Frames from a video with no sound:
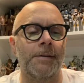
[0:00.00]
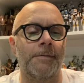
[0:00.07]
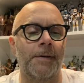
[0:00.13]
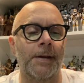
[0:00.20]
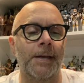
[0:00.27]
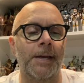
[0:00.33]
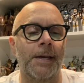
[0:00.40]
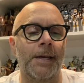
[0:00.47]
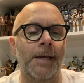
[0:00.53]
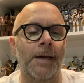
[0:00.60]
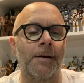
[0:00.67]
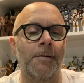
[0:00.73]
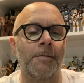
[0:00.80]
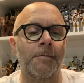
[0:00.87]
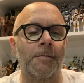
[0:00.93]
if I can
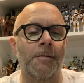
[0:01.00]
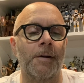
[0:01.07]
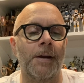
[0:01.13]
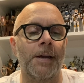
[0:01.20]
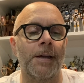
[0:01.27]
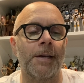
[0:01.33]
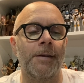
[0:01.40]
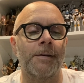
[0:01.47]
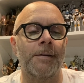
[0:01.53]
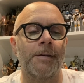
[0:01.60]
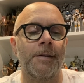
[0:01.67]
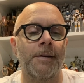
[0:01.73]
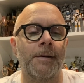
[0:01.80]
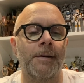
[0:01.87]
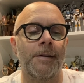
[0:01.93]
count right,
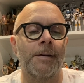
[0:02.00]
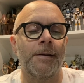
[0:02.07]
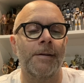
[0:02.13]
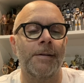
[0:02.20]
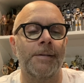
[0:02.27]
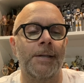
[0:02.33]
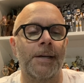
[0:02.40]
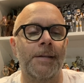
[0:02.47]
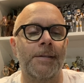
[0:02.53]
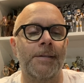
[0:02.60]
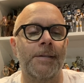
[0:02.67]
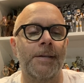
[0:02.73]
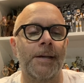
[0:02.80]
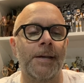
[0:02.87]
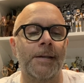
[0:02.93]
is that
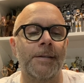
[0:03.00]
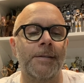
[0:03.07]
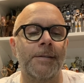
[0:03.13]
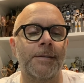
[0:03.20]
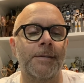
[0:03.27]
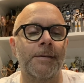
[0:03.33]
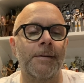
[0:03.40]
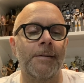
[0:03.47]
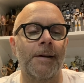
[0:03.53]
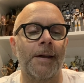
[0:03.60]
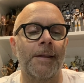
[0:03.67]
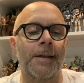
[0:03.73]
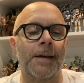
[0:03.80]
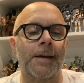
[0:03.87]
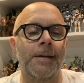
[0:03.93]
six? I
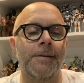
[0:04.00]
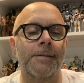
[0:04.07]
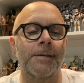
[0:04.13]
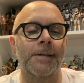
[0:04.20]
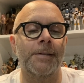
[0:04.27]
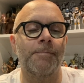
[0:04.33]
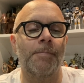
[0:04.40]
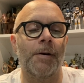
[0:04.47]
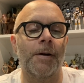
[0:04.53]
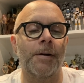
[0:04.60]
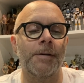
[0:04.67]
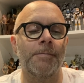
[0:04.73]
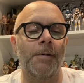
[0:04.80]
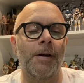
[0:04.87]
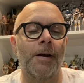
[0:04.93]
think it's six
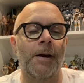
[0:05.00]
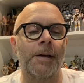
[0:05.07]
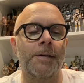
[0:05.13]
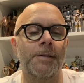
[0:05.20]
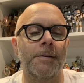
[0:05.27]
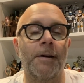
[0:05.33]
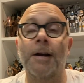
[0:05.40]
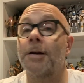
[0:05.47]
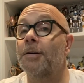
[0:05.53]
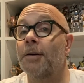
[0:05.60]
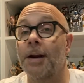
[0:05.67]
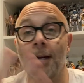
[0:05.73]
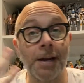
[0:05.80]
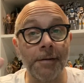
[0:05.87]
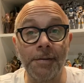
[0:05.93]
bars. My eyes are not
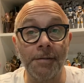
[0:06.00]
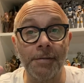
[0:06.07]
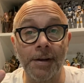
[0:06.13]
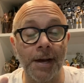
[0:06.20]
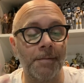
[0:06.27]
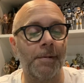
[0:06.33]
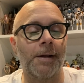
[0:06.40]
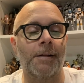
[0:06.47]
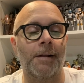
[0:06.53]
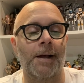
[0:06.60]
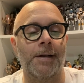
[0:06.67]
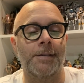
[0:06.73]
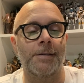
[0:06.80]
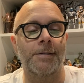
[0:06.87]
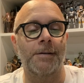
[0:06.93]
great. And I've even got my
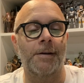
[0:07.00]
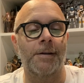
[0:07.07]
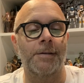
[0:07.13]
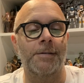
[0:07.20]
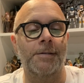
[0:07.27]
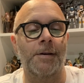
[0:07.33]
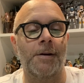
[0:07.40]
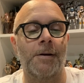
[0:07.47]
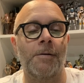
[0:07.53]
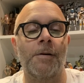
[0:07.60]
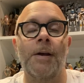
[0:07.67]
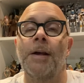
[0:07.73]
glasses on. So